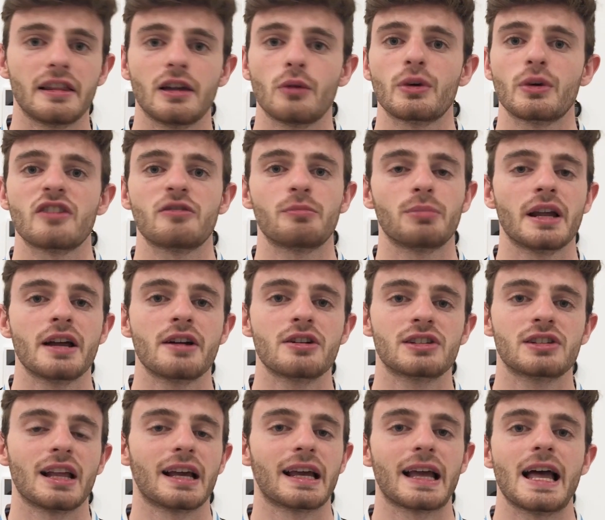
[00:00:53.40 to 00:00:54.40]
then we have players
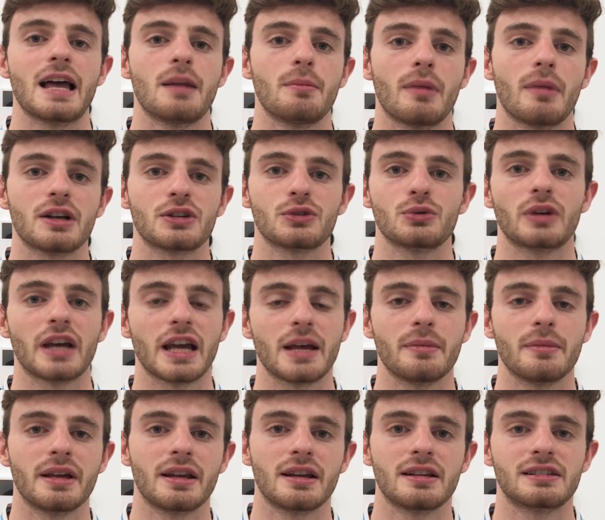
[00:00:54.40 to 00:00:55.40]
like Elmas who came
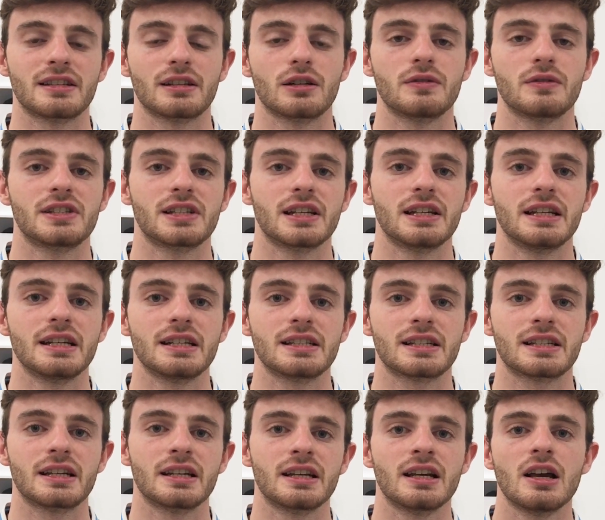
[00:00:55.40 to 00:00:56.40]
in instead of
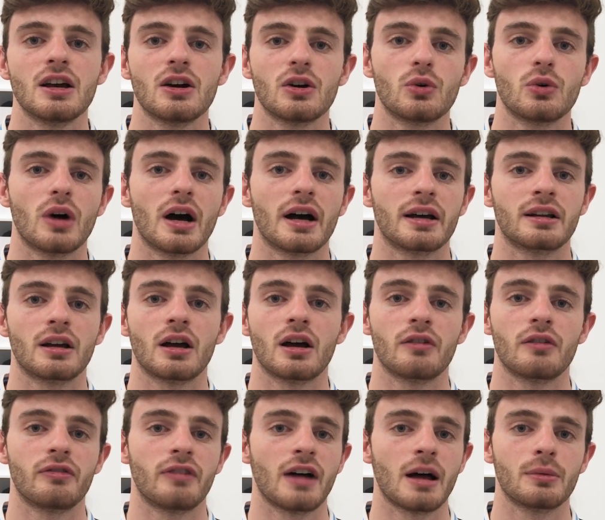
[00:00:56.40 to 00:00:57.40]
Zielinski, who had a
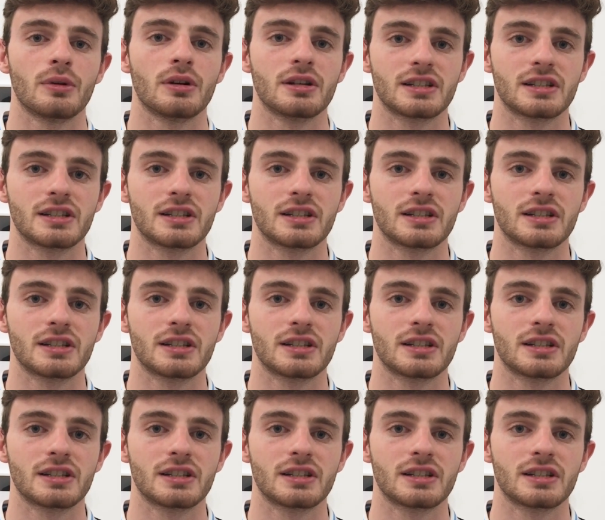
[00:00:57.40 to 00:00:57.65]
fabulous